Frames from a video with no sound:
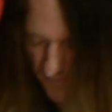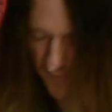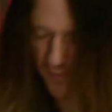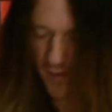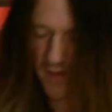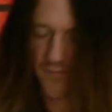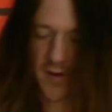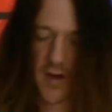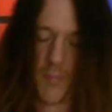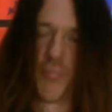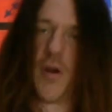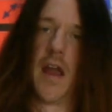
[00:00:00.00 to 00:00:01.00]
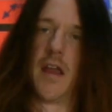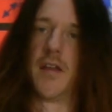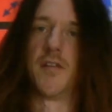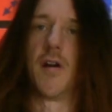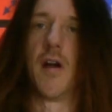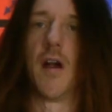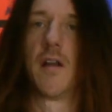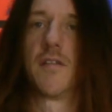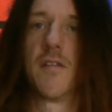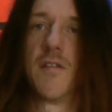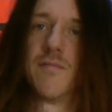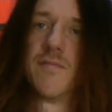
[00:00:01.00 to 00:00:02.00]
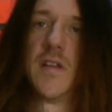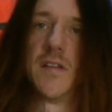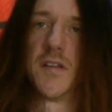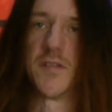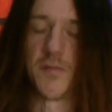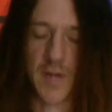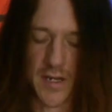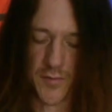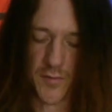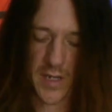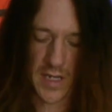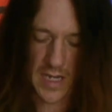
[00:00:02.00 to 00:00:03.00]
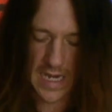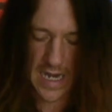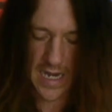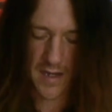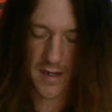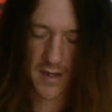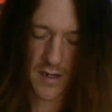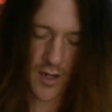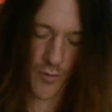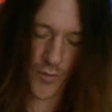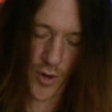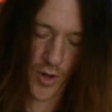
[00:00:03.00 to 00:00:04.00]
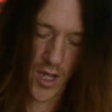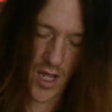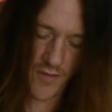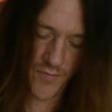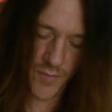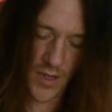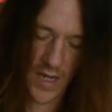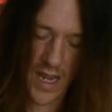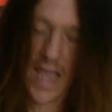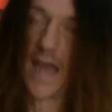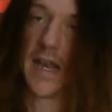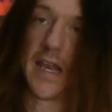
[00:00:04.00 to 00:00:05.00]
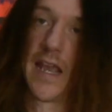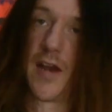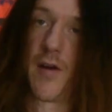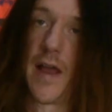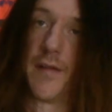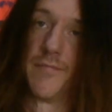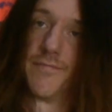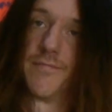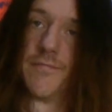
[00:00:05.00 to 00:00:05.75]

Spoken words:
is already very bright guitar, so it doesn't. I don't really need a roll off, but I had it laying around.